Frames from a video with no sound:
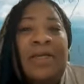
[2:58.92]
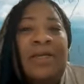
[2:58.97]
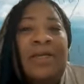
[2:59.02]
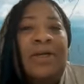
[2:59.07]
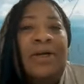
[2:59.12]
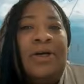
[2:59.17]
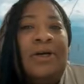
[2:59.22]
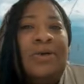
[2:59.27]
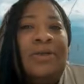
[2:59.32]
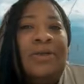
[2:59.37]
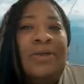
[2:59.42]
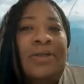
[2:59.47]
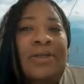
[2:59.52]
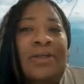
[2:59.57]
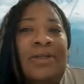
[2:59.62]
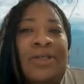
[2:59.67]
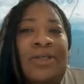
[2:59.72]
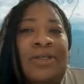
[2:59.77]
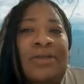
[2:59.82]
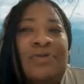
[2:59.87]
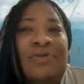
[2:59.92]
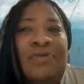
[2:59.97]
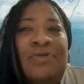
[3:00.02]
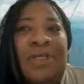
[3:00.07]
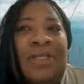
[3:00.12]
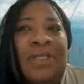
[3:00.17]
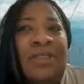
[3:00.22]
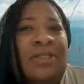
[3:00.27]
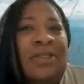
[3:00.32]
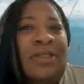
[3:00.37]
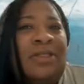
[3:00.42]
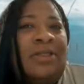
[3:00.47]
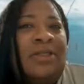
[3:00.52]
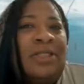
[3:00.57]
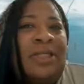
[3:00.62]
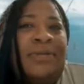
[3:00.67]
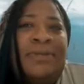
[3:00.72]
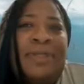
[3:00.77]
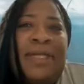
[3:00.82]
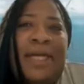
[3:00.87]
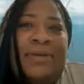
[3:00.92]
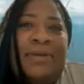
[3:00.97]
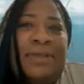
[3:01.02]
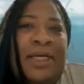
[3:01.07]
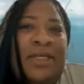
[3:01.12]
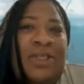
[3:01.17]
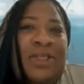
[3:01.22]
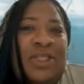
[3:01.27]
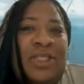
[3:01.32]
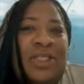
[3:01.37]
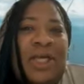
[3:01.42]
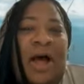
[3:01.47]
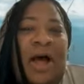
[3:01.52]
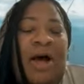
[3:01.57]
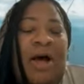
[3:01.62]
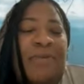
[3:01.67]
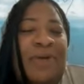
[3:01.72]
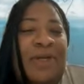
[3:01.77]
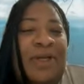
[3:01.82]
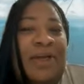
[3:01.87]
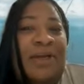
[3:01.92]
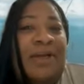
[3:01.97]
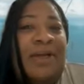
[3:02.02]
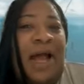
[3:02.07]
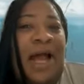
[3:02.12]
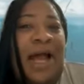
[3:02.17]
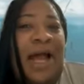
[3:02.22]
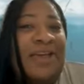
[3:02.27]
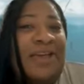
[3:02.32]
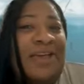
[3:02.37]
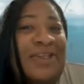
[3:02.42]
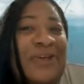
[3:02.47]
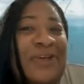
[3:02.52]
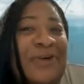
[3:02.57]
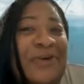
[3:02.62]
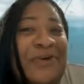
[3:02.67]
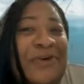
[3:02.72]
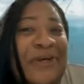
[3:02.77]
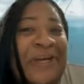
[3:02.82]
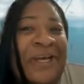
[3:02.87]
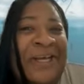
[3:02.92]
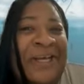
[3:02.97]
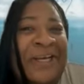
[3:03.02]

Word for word: You know, it's, it's sometimes they can just call me, "How you doing?"